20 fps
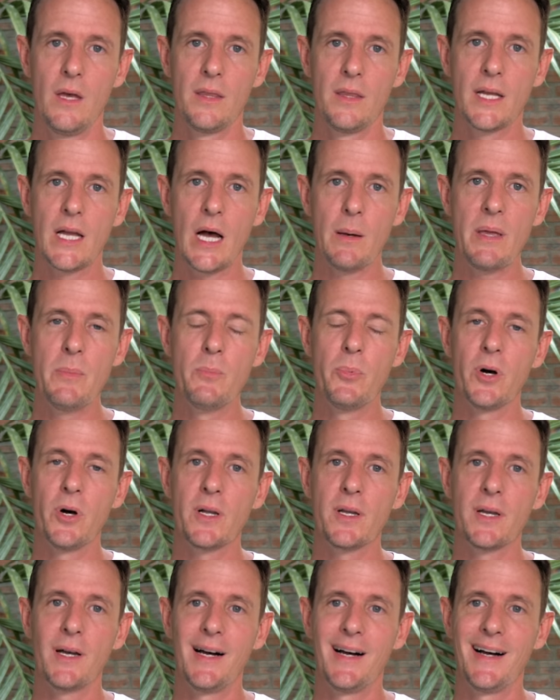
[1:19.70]
The coming
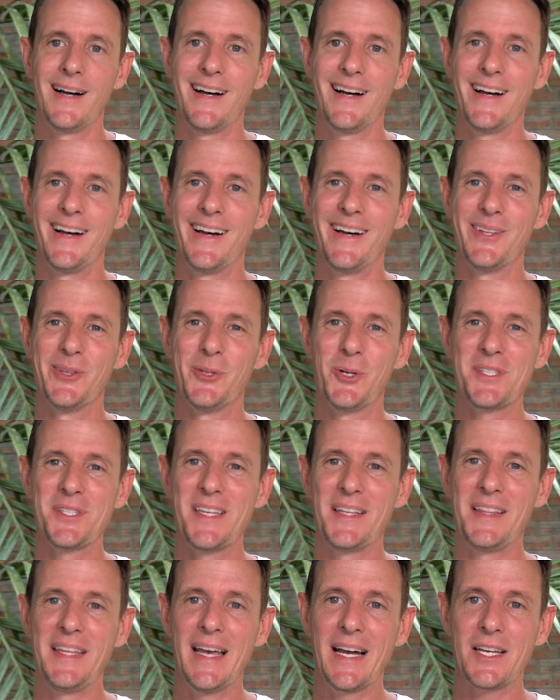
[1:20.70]
book
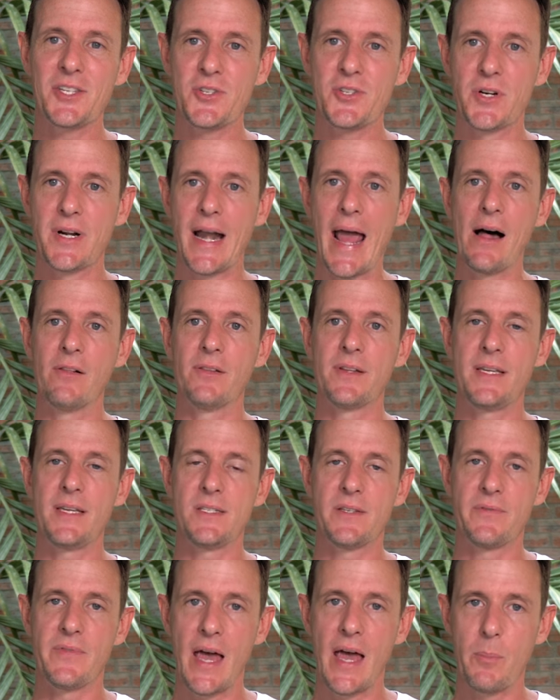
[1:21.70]
looks at the
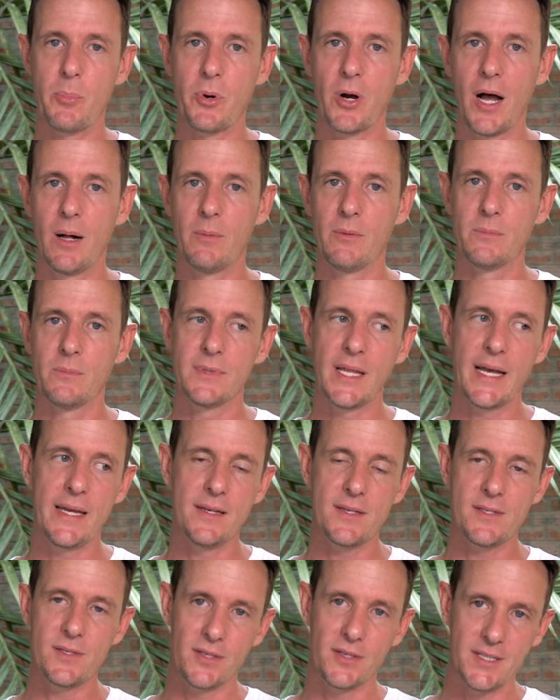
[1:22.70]
externalities of that problem.
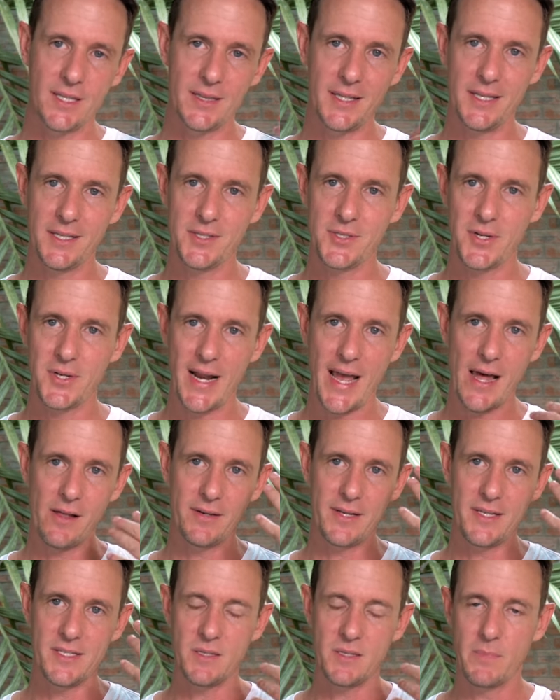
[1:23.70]
Lightness looked at the
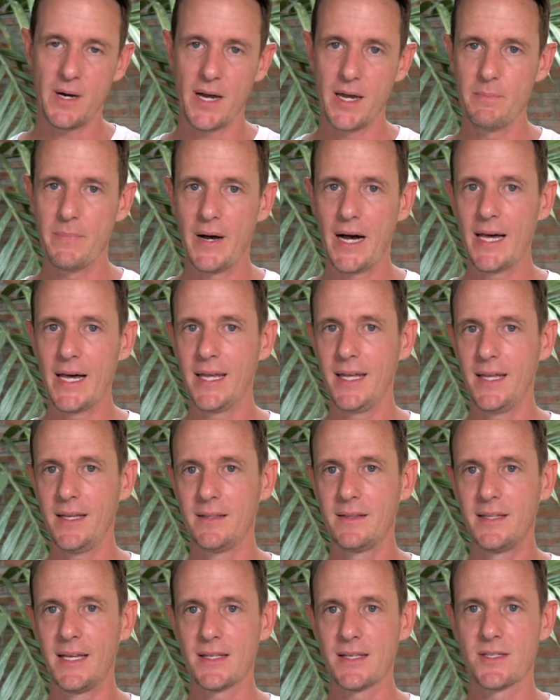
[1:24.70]
internalities of
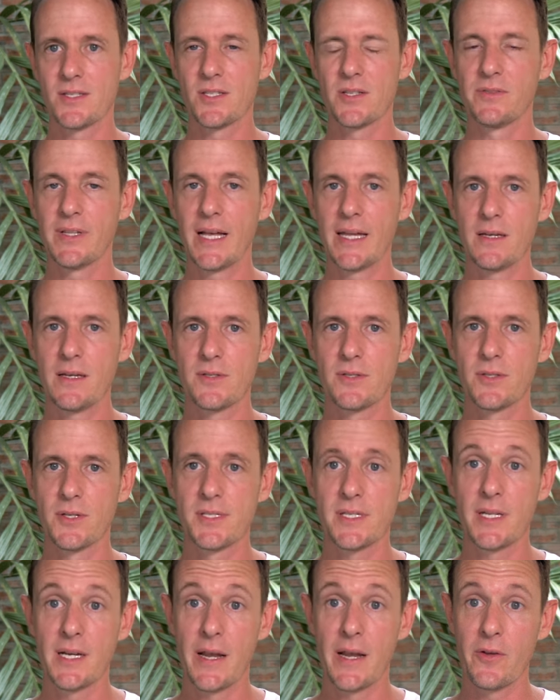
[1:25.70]
mind-body. The Essence of Lightness
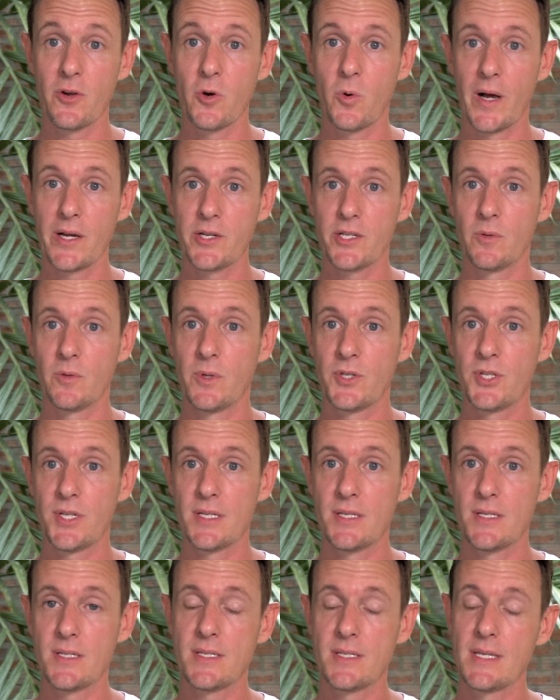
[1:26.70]
looks at another question, which
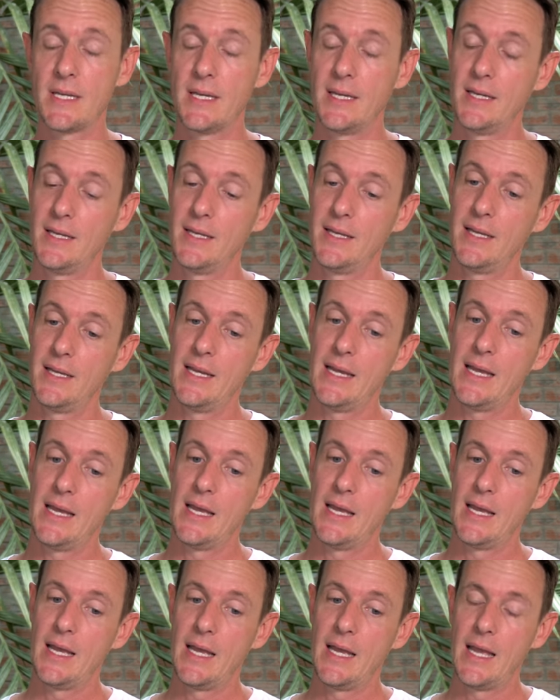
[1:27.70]
is,
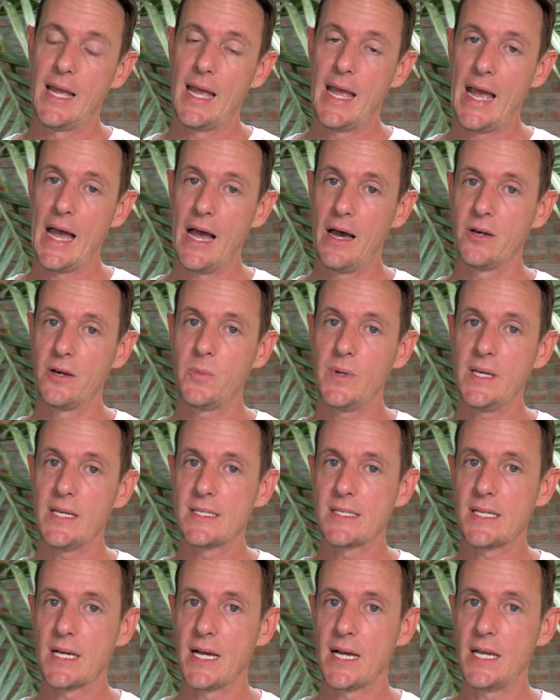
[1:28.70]
how do we
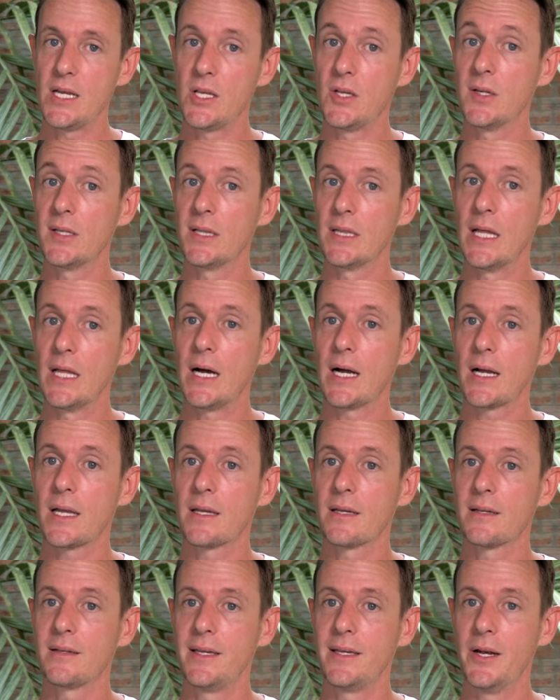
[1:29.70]
design good luck?
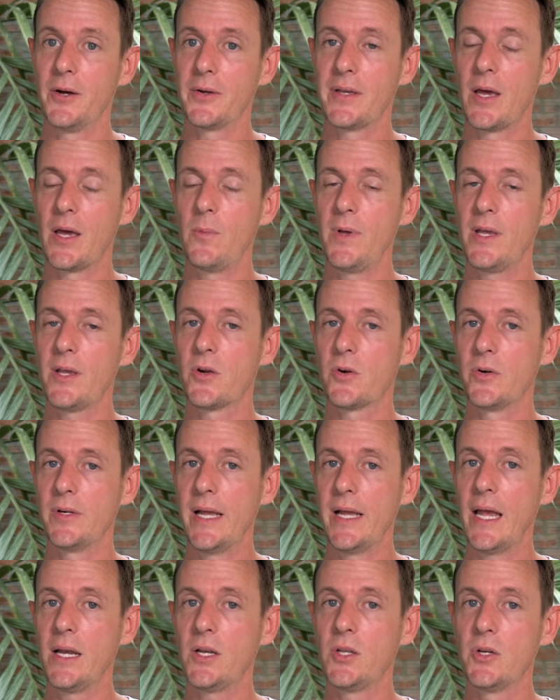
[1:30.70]
You know, can we
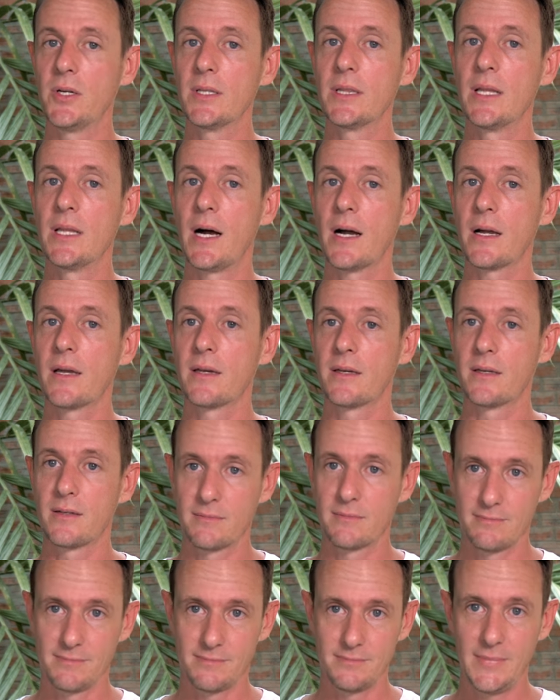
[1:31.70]
create good luck
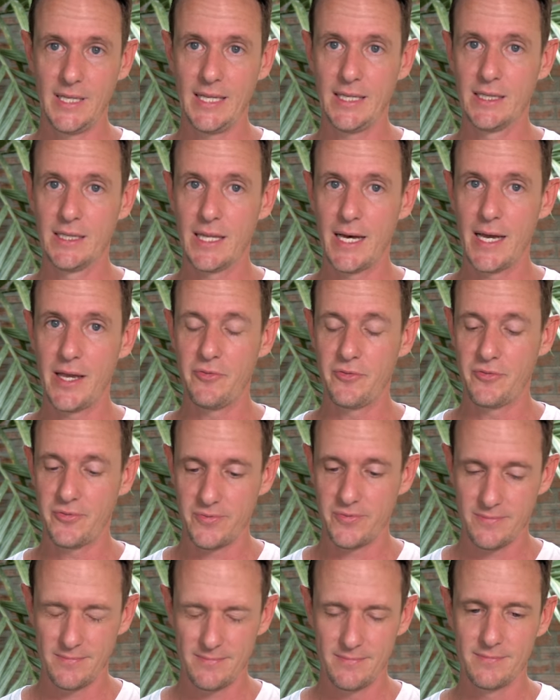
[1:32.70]
in life